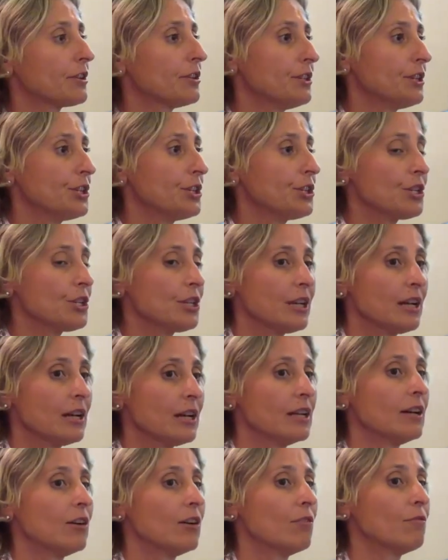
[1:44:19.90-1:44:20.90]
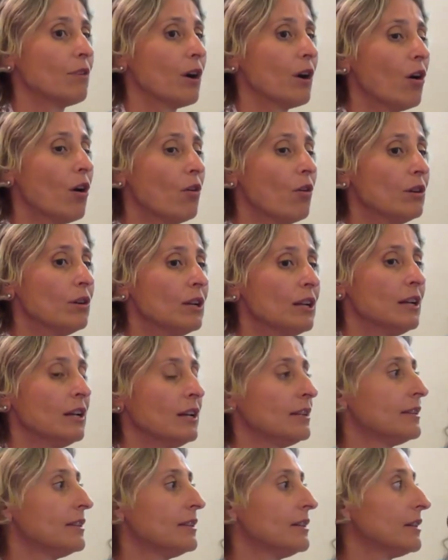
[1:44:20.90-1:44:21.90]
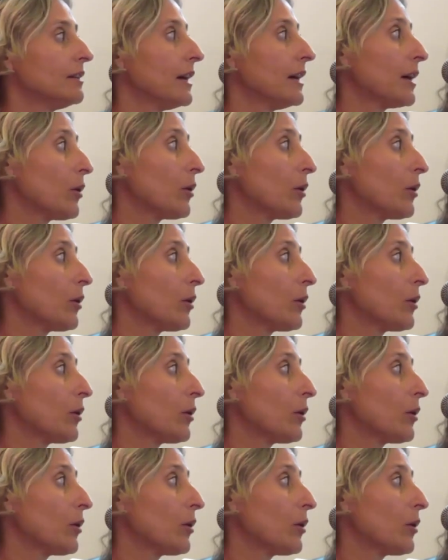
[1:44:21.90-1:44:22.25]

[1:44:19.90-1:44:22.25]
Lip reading: recognition of all the